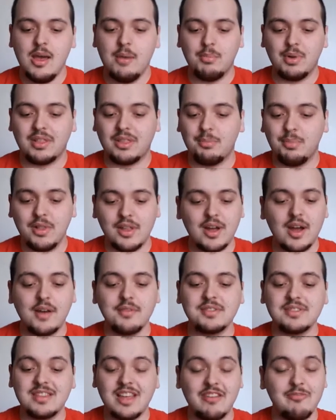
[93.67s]
But the
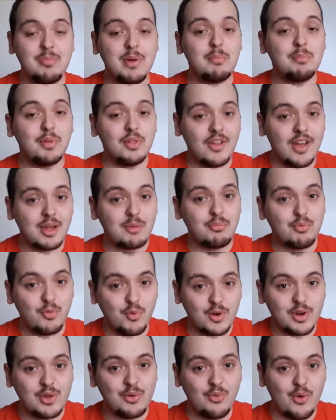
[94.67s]
playoffs, they've been playing
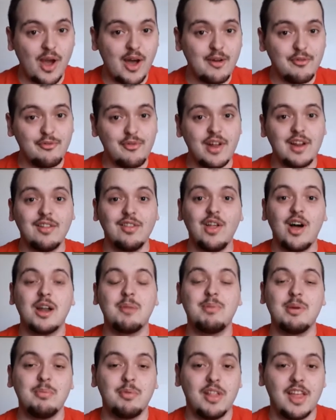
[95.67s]
pretty rough, and a lot
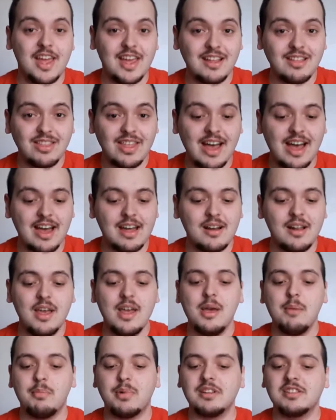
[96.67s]
of people hate that,
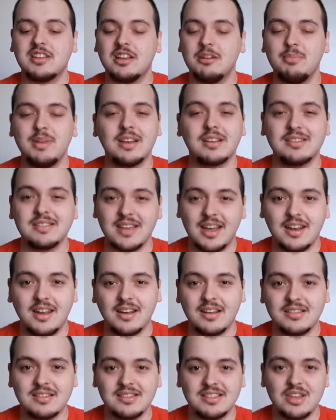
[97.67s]
but it's going to be
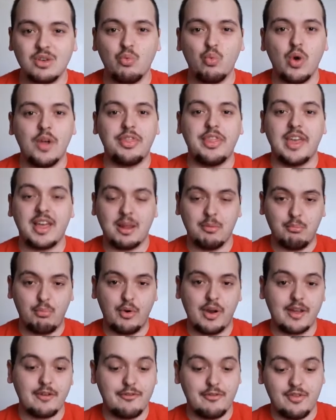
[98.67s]
exciting to see what they can
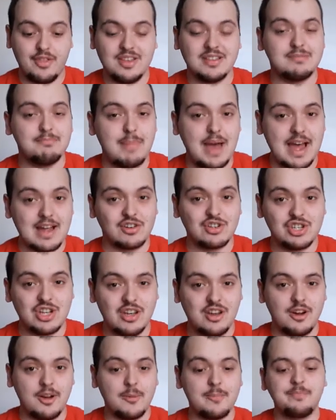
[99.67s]
bring for this match
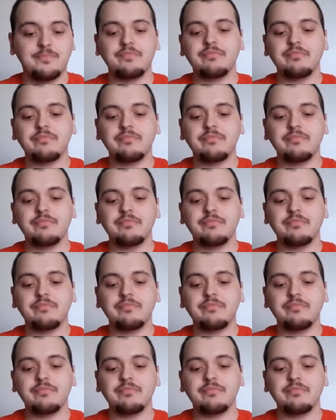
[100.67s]
here.